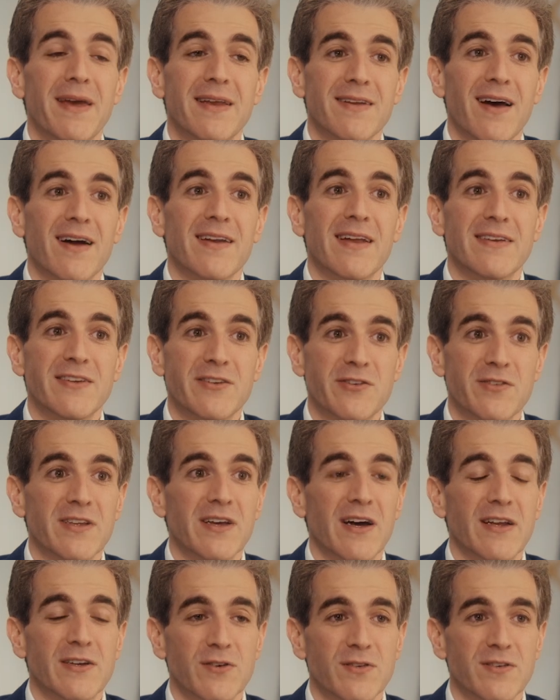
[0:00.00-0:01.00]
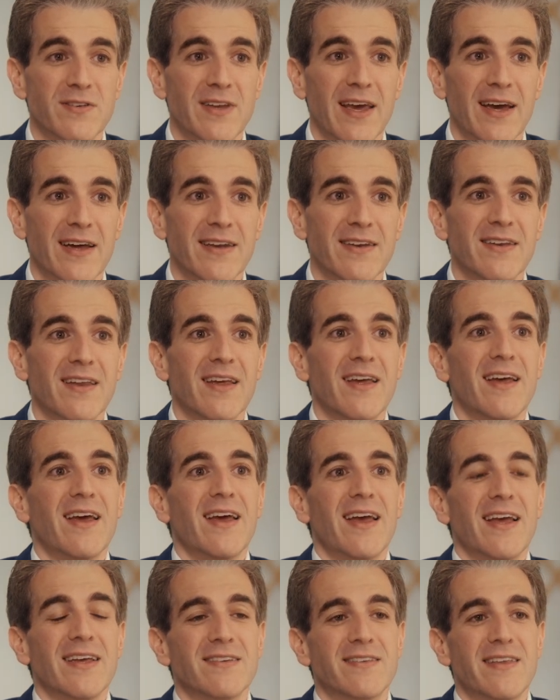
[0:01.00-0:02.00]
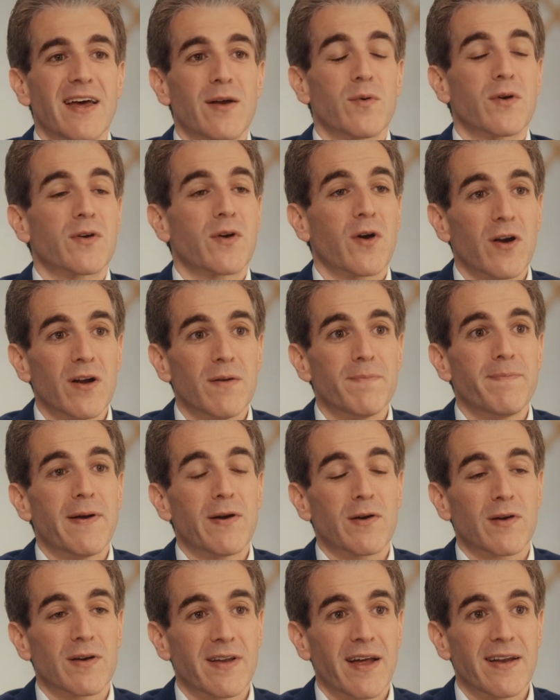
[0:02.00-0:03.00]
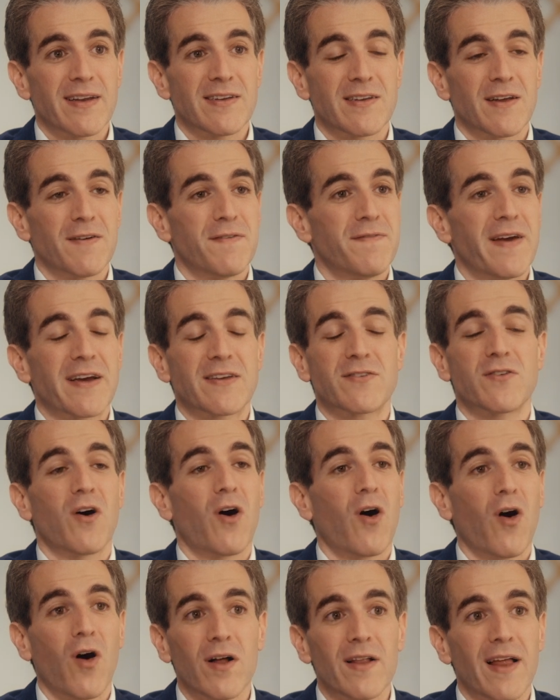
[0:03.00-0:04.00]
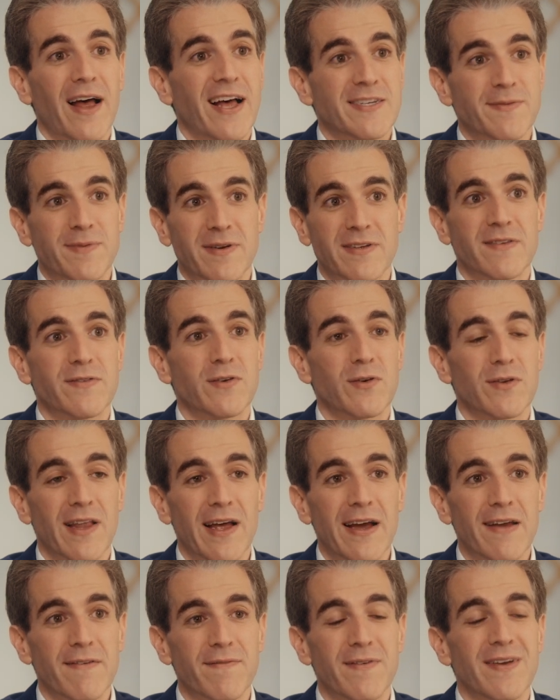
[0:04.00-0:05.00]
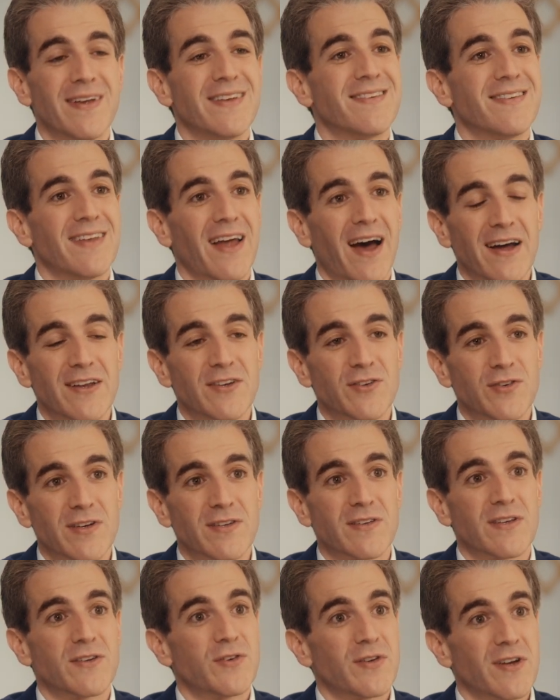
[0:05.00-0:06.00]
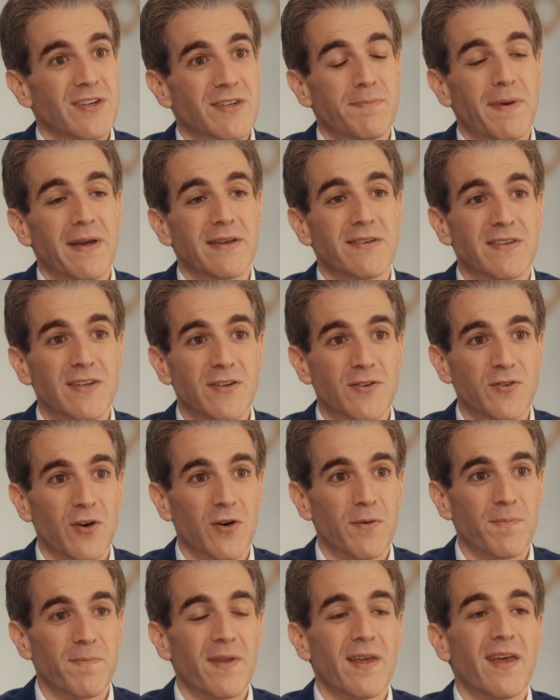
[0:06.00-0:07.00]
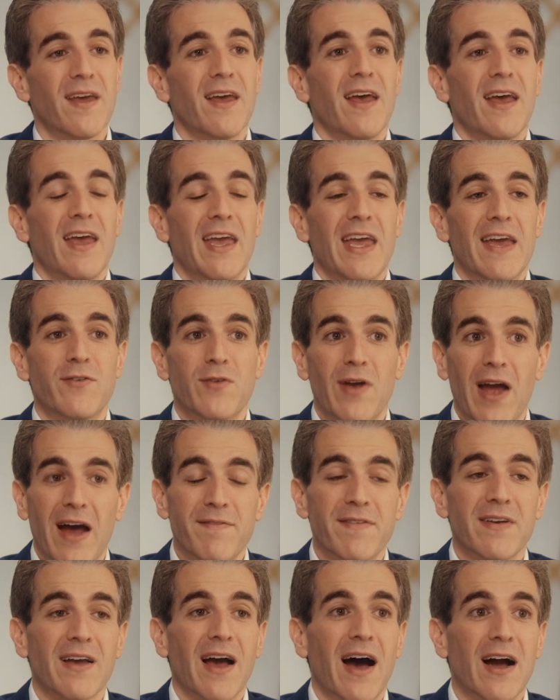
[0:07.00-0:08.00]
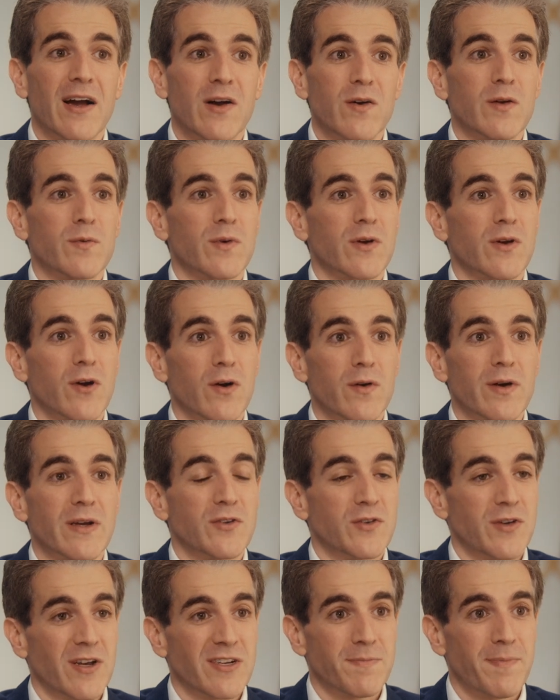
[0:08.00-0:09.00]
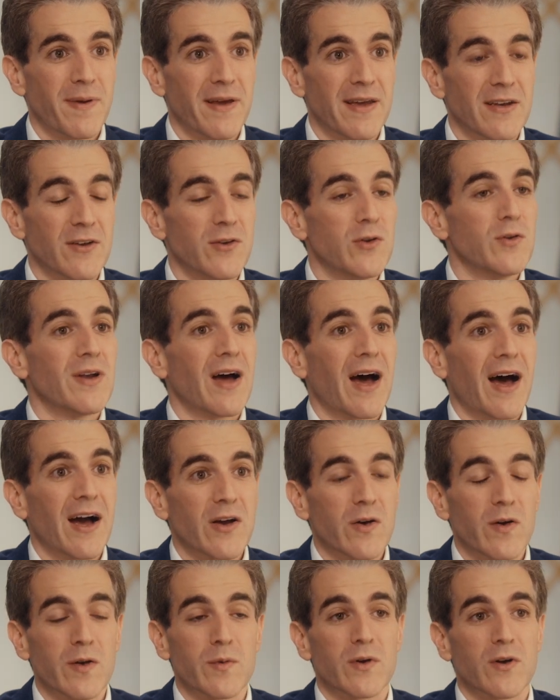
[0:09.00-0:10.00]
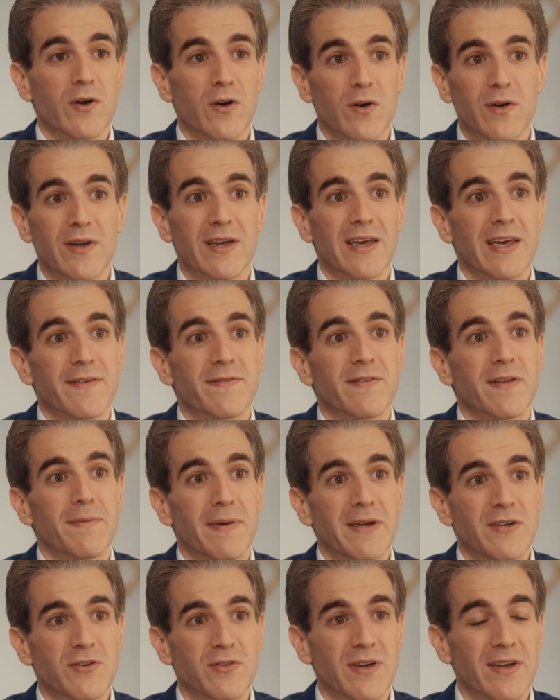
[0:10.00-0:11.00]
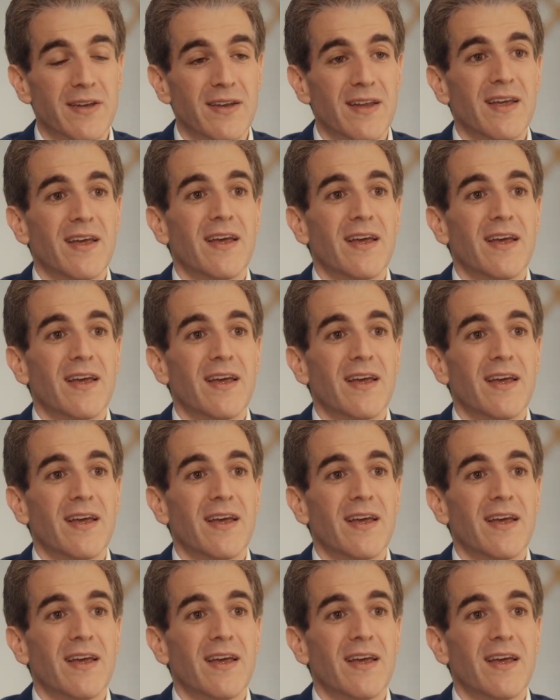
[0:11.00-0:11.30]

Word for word: not initially understand is that recurrent pericarditis affects all aspects of your life. It's not just a chest pain syndrome. If you're having ongoing recurring chest pain due to ongoing recurring inflammation,